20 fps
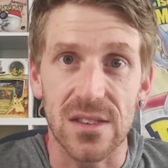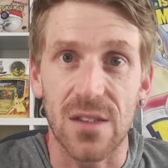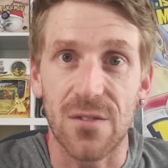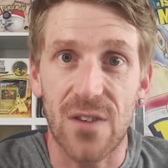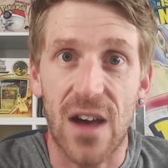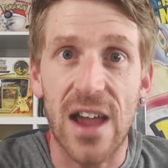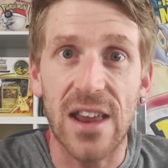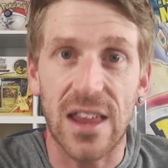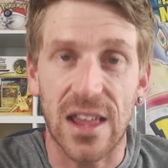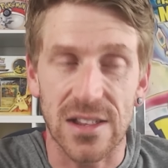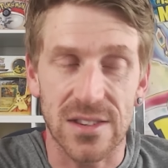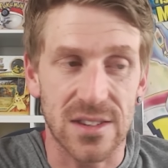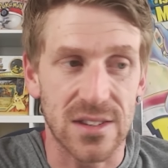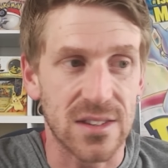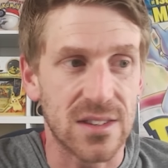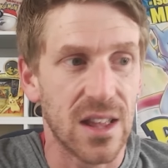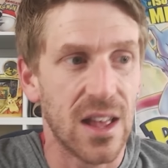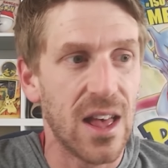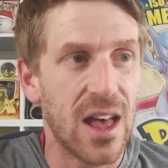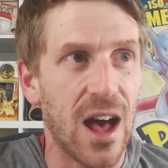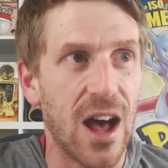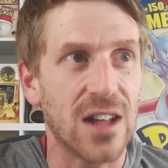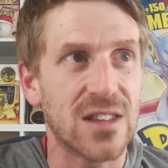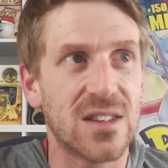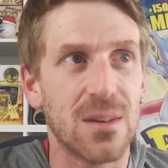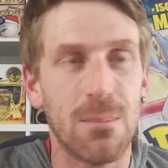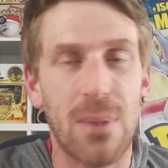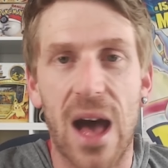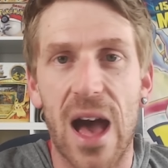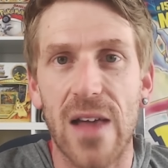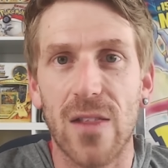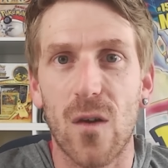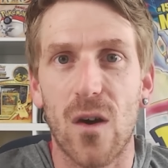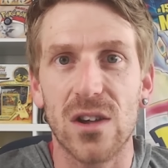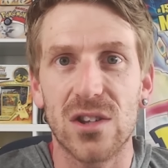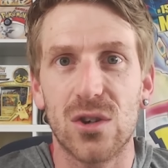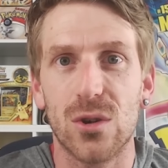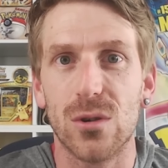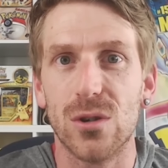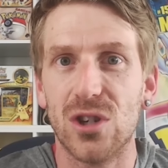the finances uh, to buy
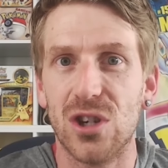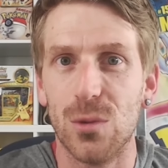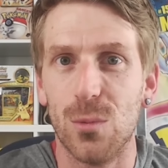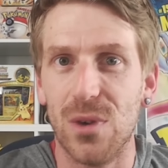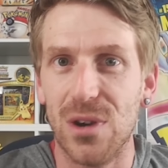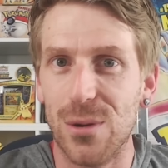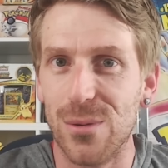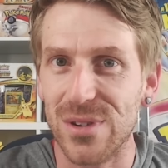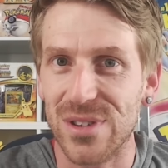Lost Origin when it